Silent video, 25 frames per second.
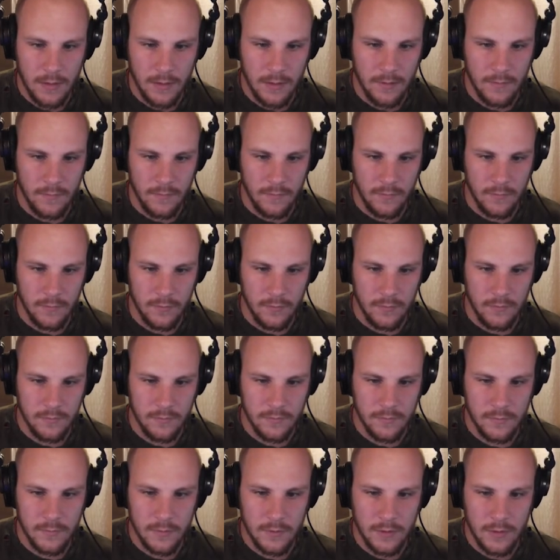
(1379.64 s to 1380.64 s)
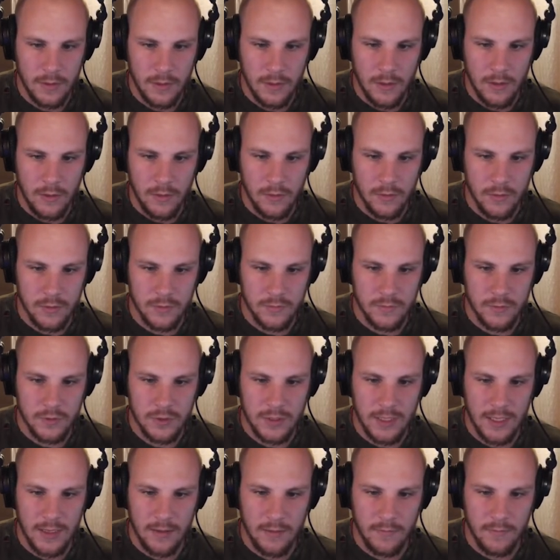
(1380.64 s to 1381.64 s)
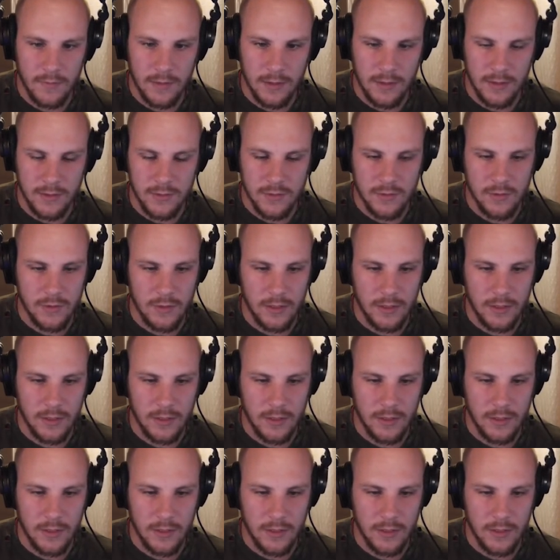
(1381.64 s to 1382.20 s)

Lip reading: in volume, or towards the end of the intro